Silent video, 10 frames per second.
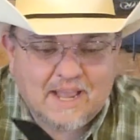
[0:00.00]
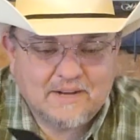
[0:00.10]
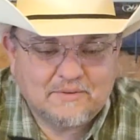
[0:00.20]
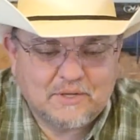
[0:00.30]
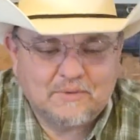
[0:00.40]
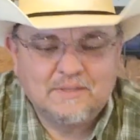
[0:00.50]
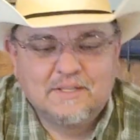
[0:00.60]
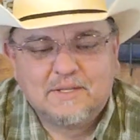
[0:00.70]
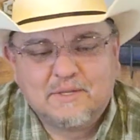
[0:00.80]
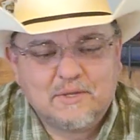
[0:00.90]
I don't know,
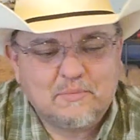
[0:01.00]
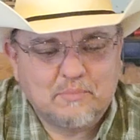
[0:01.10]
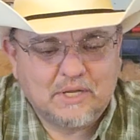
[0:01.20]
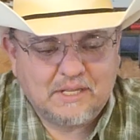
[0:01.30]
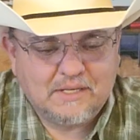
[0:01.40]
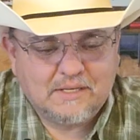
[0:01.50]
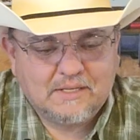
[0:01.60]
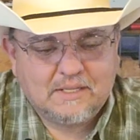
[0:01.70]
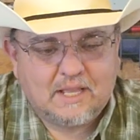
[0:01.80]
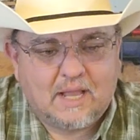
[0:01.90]
but
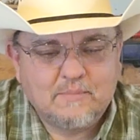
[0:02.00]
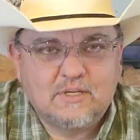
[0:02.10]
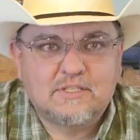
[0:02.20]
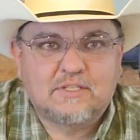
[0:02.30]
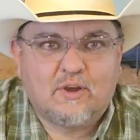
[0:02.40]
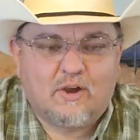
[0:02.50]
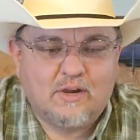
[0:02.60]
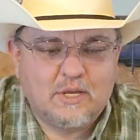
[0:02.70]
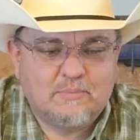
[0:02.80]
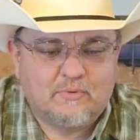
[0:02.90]
I'm gonna
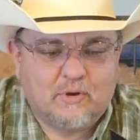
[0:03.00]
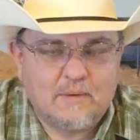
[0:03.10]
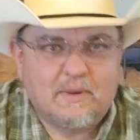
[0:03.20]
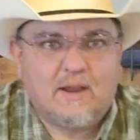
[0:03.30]
scar it up for him.